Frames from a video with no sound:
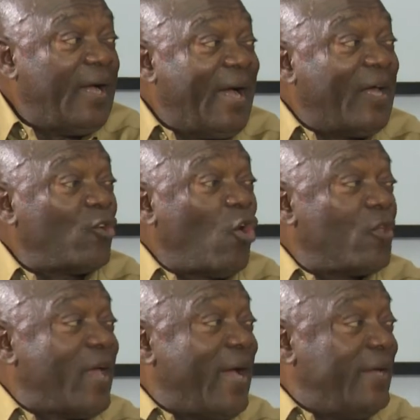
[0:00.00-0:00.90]
and
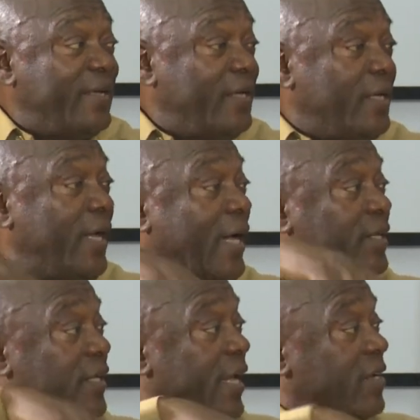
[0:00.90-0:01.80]

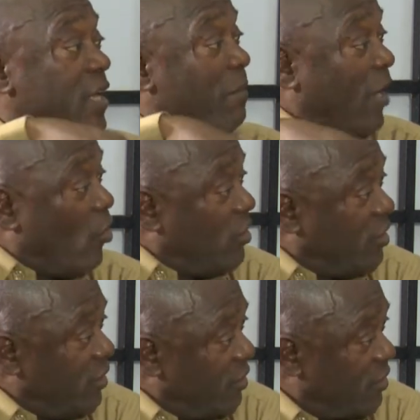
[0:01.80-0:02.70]
the ethnic
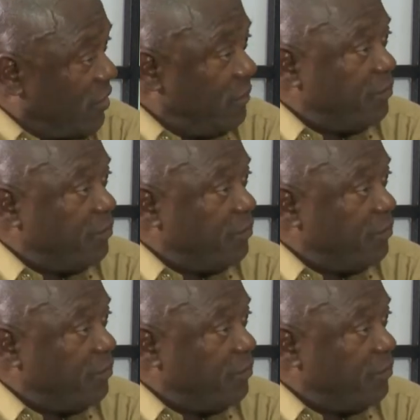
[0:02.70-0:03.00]
minorities.